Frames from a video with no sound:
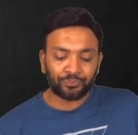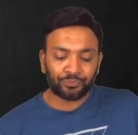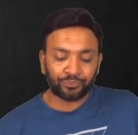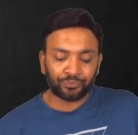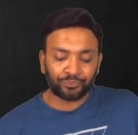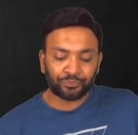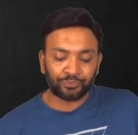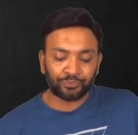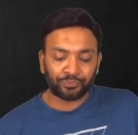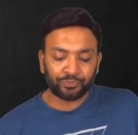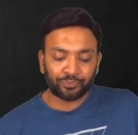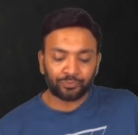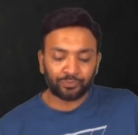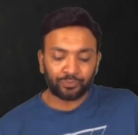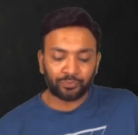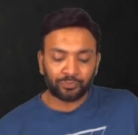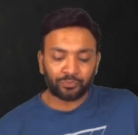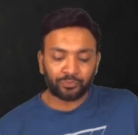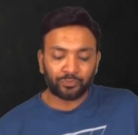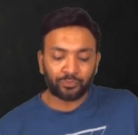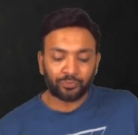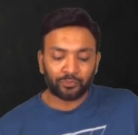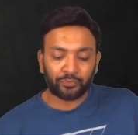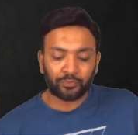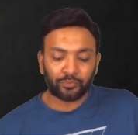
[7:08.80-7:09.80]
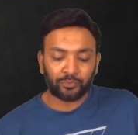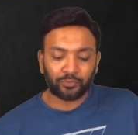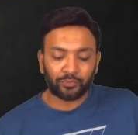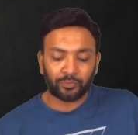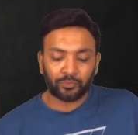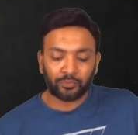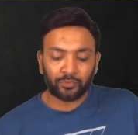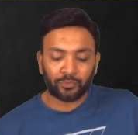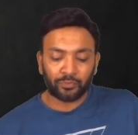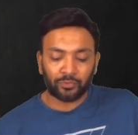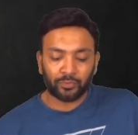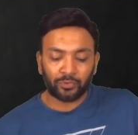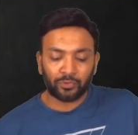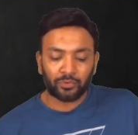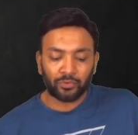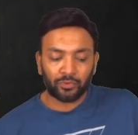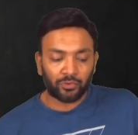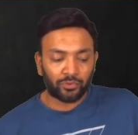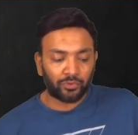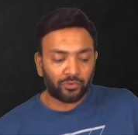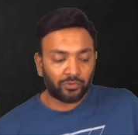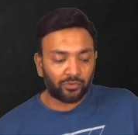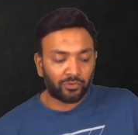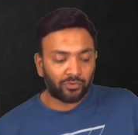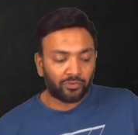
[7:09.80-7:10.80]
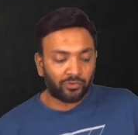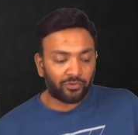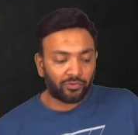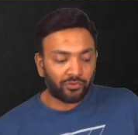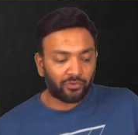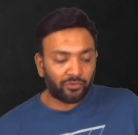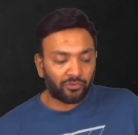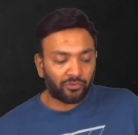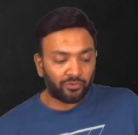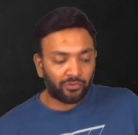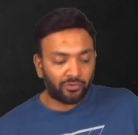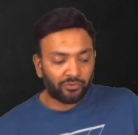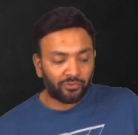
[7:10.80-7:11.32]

(no one is talking)